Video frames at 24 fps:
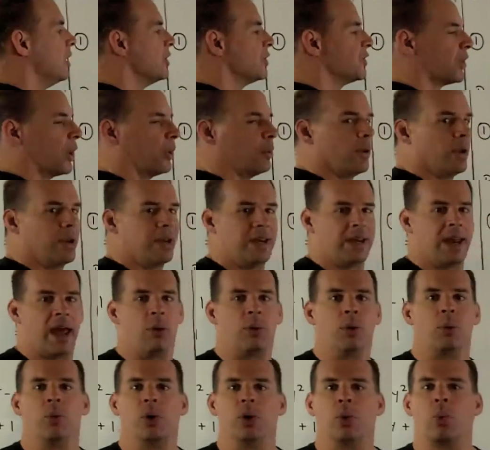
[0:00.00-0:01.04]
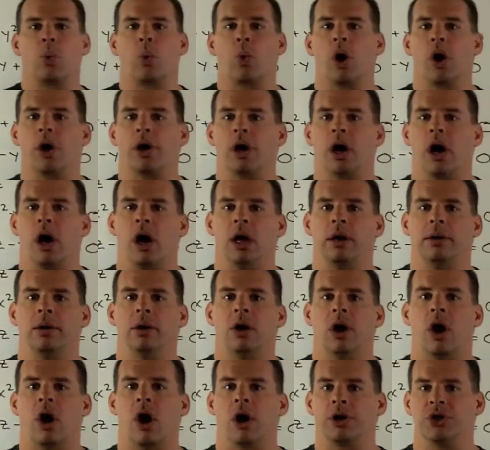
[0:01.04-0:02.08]
so now we want to work on
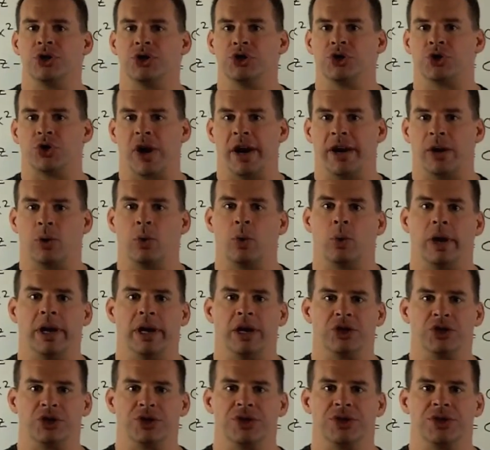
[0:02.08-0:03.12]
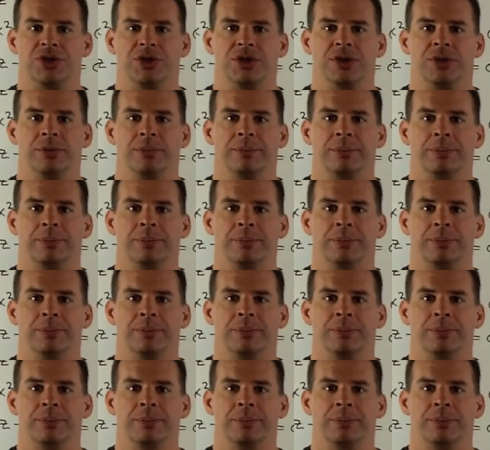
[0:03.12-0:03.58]
our constraint equations.